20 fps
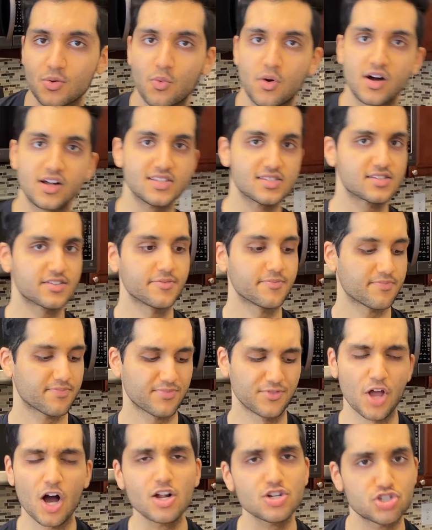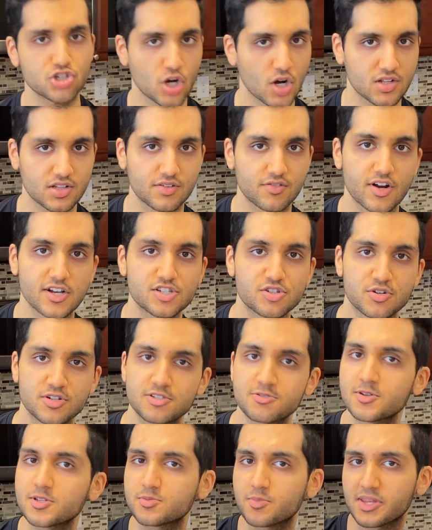ones. Not chocolate Rice
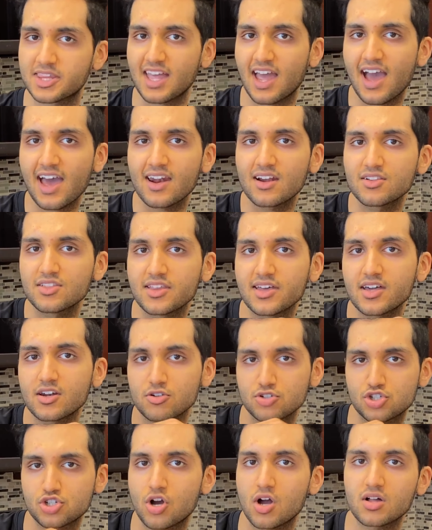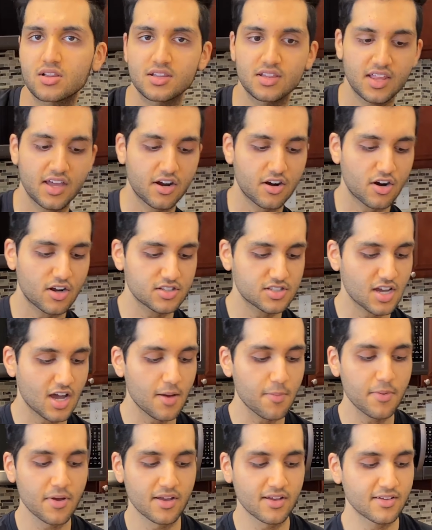Krispies, but they had a little chocolate layer on
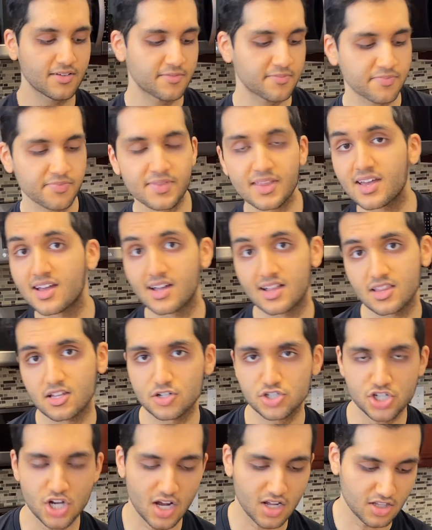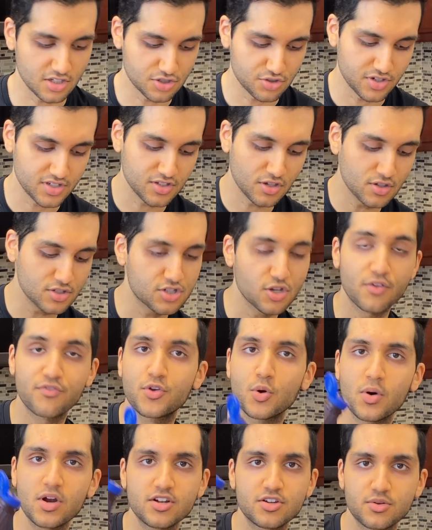top. A little chocolate drizzle. So if
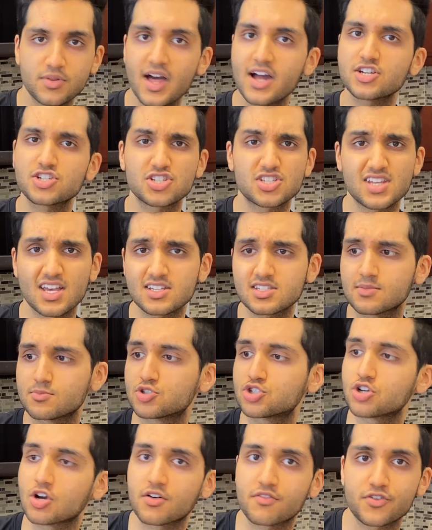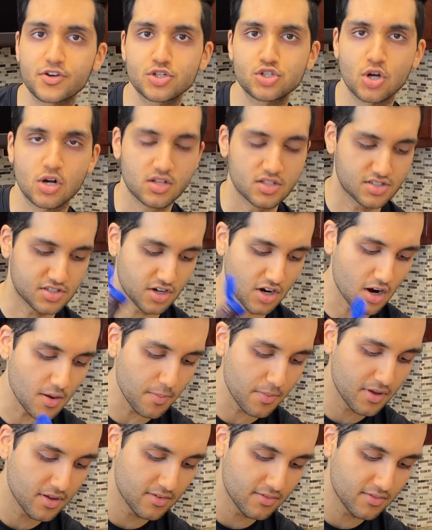you want to do that, just take some sugar-free chocolate syrup.